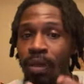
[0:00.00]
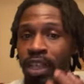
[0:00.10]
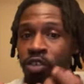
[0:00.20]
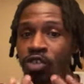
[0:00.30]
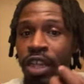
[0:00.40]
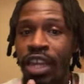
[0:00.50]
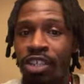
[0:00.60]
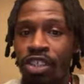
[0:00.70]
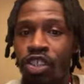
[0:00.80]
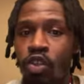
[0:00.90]
used the
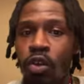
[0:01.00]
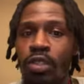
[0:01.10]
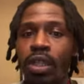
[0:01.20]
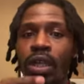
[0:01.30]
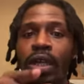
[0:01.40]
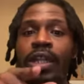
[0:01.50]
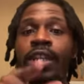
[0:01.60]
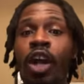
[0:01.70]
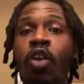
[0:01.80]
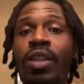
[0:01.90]
energy source,
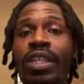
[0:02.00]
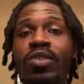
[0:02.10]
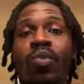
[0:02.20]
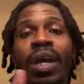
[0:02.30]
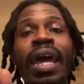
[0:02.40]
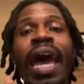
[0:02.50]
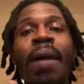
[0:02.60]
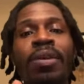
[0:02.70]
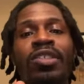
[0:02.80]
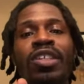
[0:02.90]
notice what
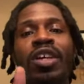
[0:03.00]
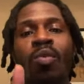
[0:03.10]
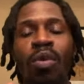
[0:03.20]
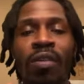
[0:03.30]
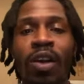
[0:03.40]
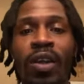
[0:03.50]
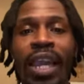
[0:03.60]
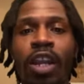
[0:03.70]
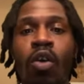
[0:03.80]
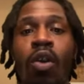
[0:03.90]
happens with a
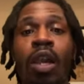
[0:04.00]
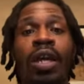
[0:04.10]
volcano.